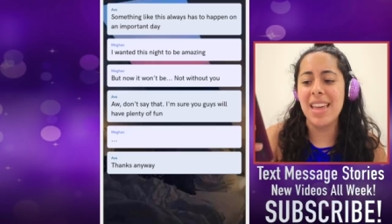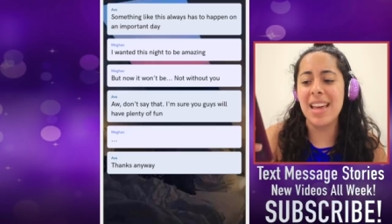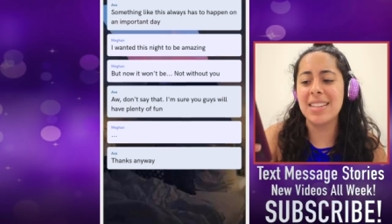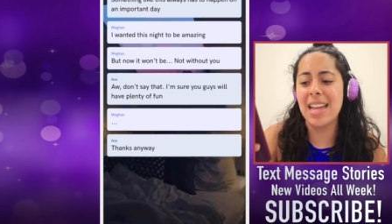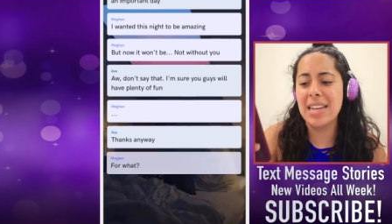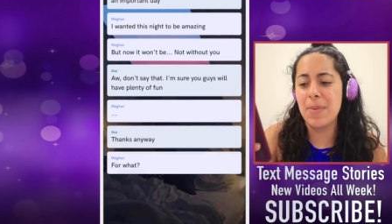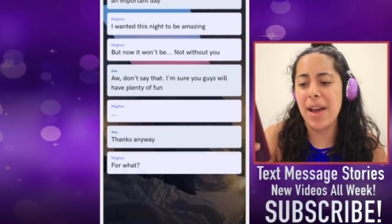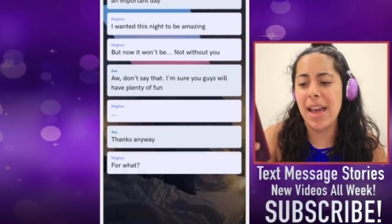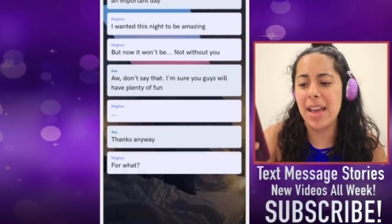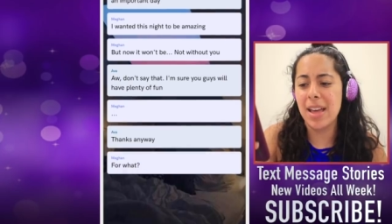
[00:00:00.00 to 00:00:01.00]
Thanks
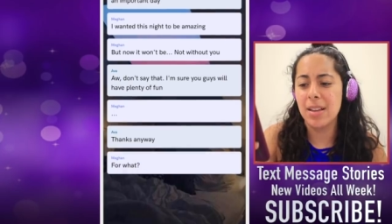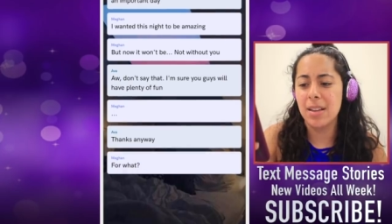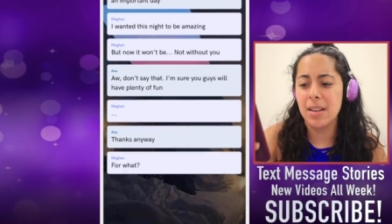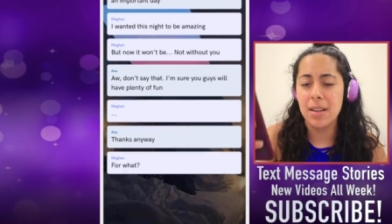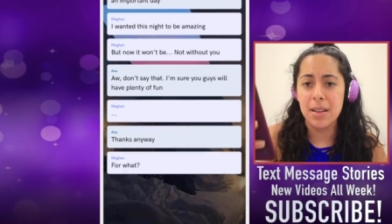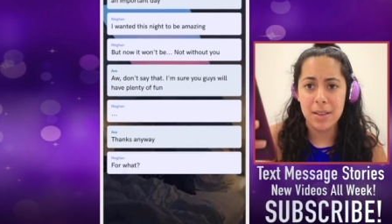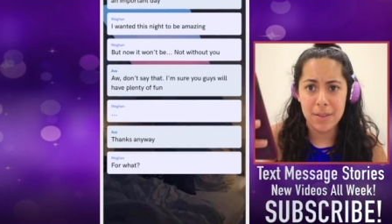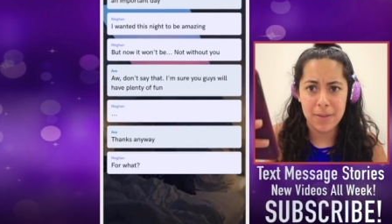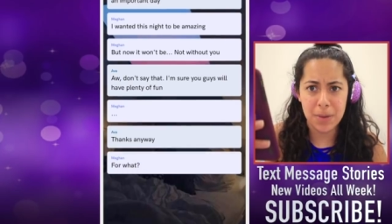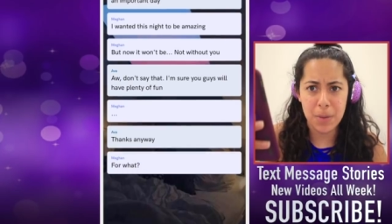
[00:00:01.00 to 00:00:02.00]
anyway.
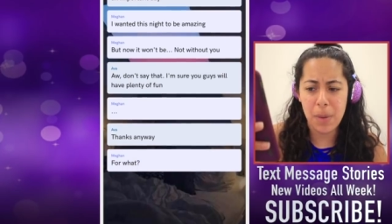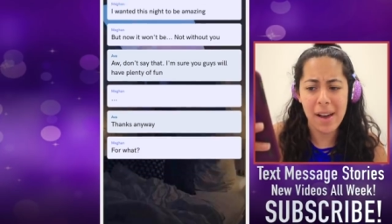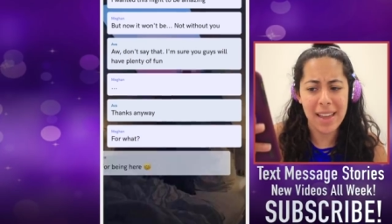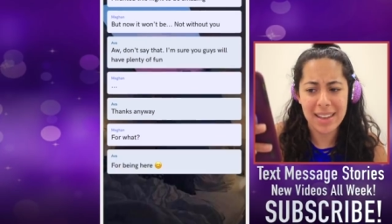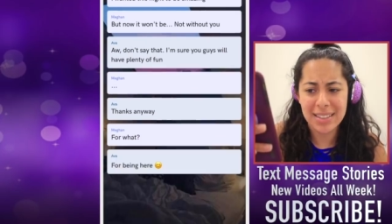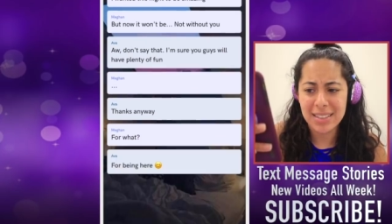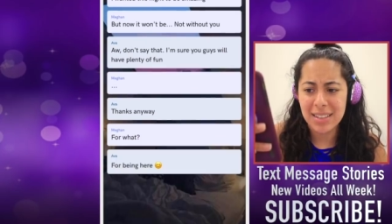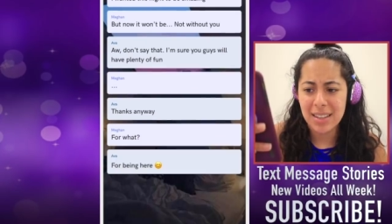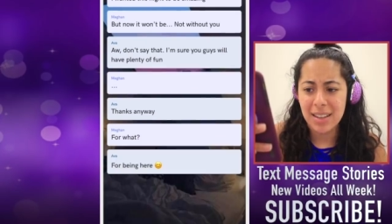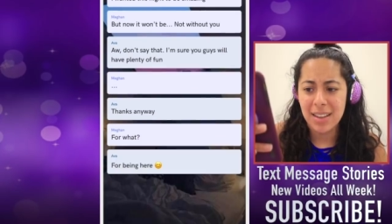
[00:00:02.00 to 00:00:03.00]
For what?
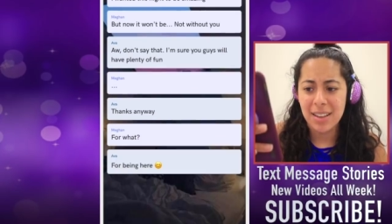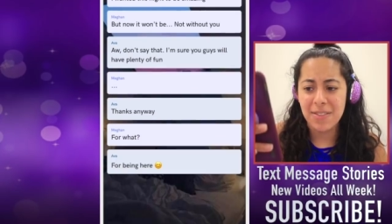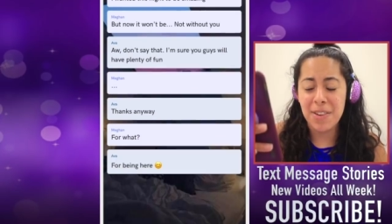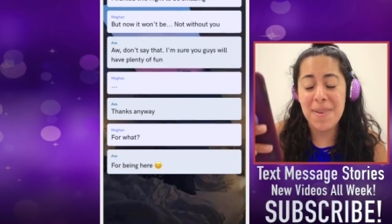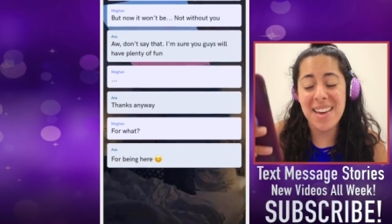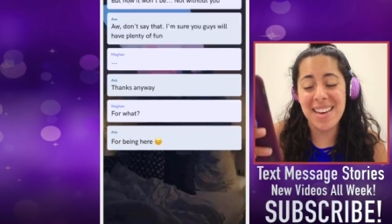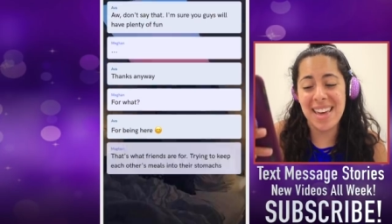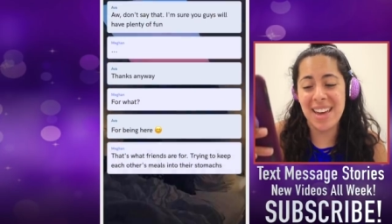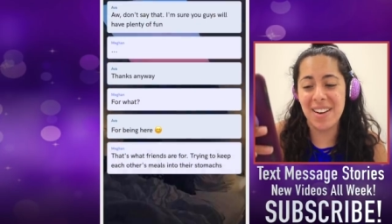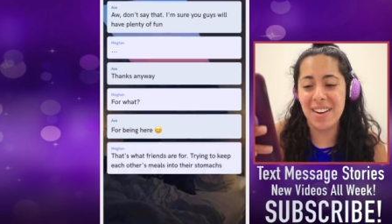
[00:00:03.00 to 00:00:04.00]
For being
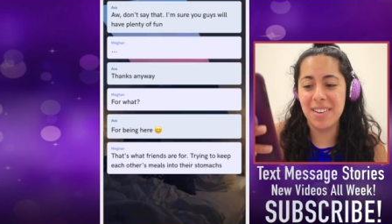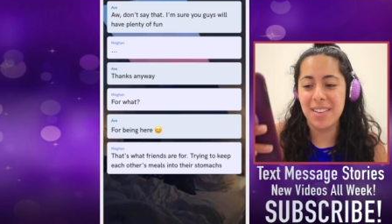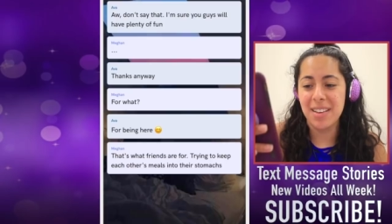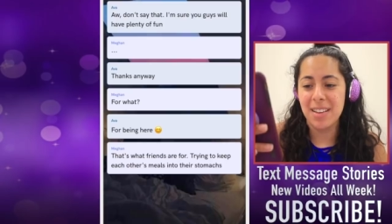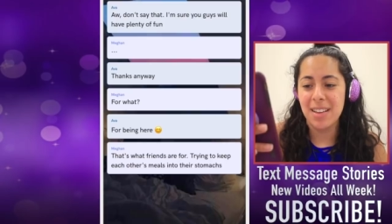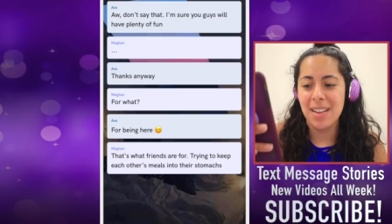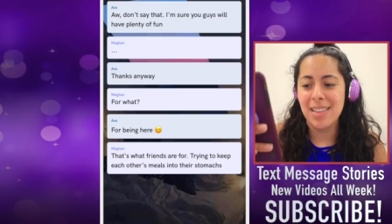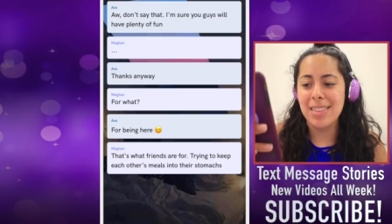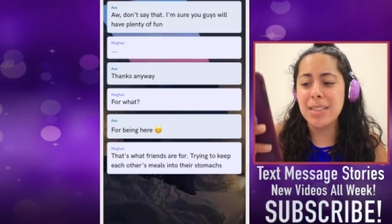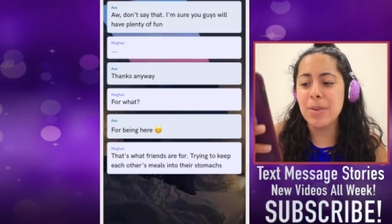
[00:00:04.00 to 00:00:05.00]
here.
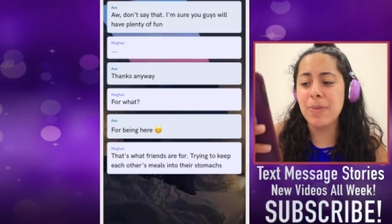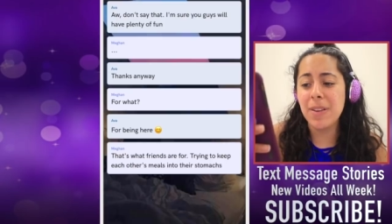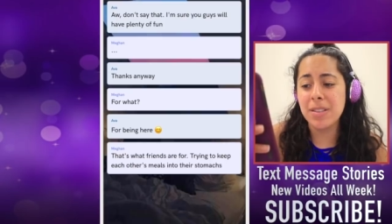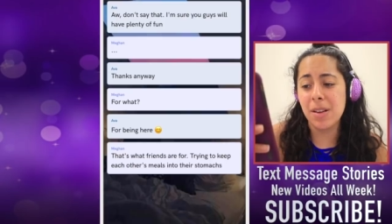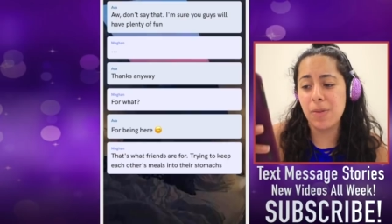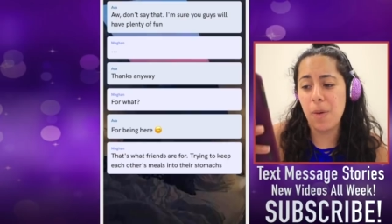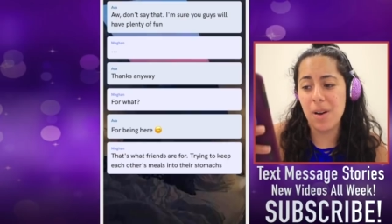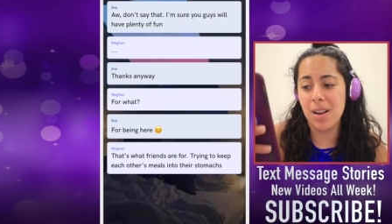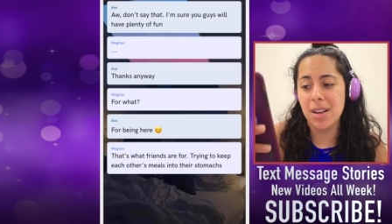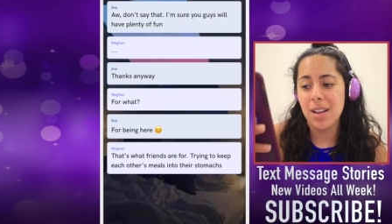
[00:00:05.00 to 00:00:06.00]
That's what friends are
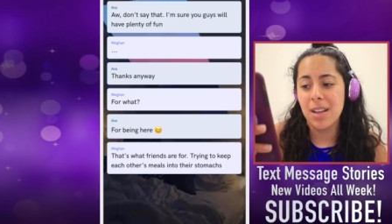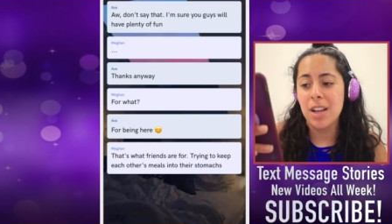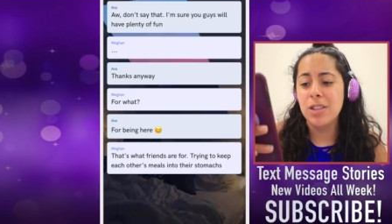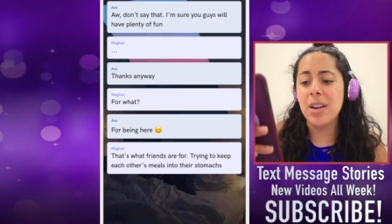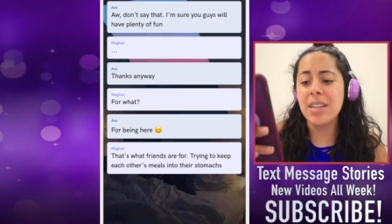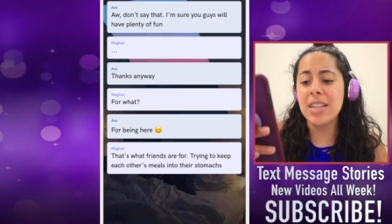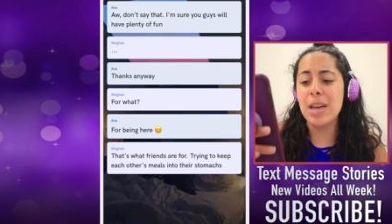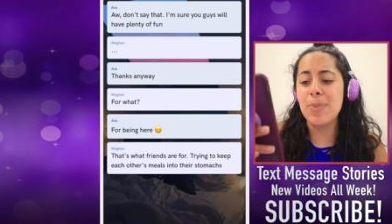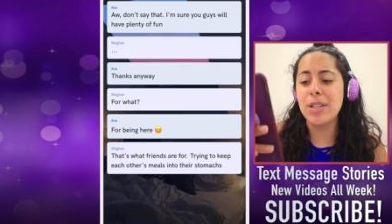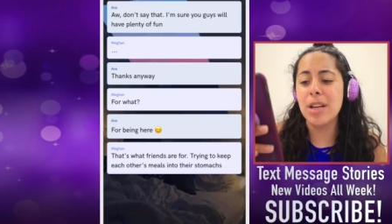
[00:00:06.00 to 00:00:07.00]
for. Trying to
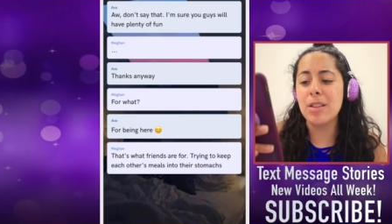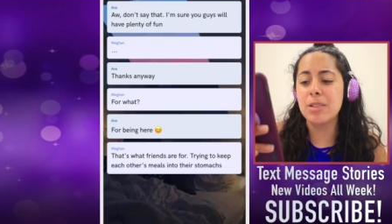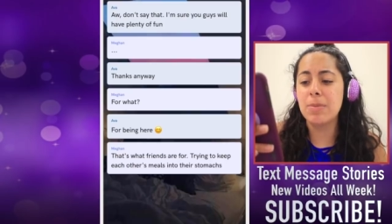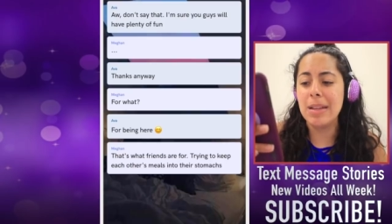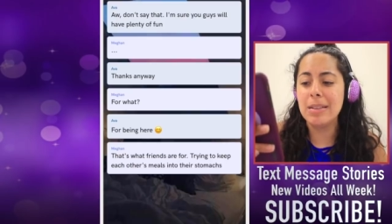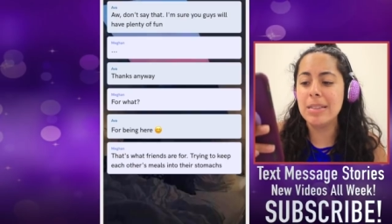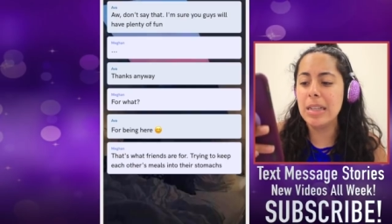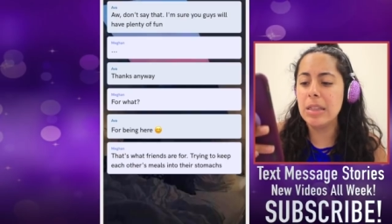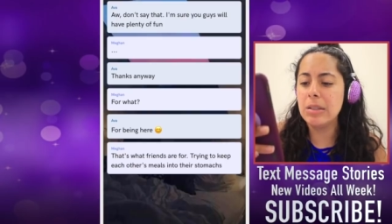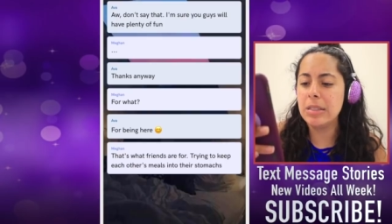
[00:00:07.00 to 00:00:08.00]
keep each other's meals
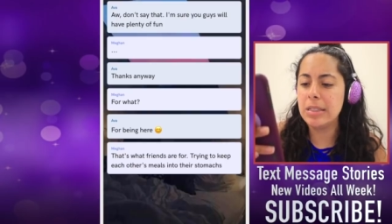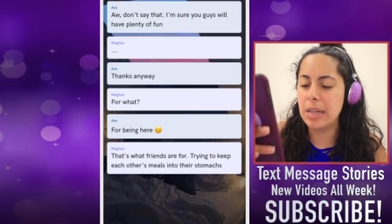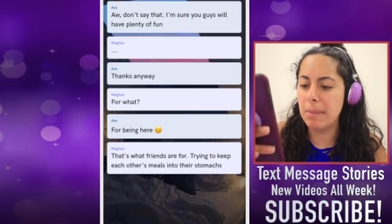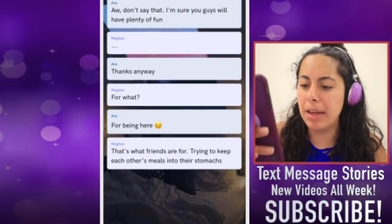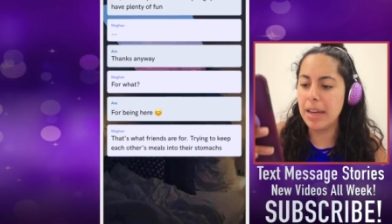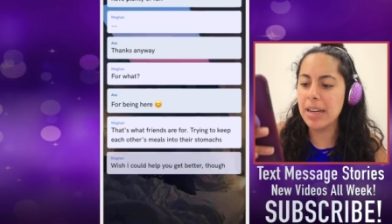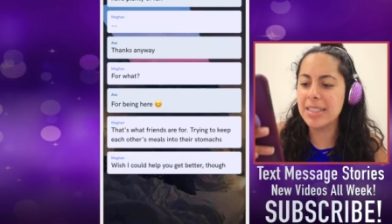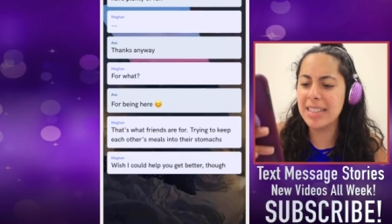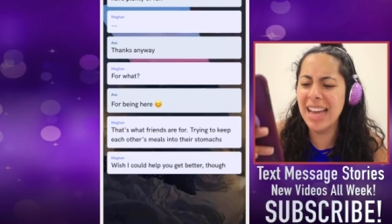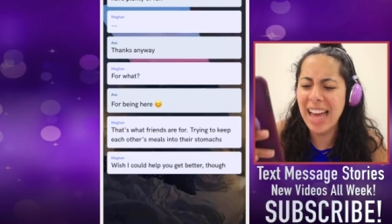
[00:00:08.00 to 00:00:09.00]
in their
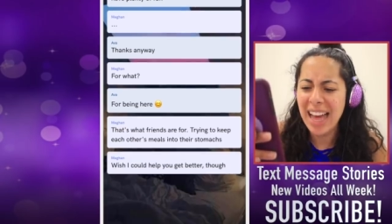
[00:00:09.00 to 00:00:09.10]
stomachs.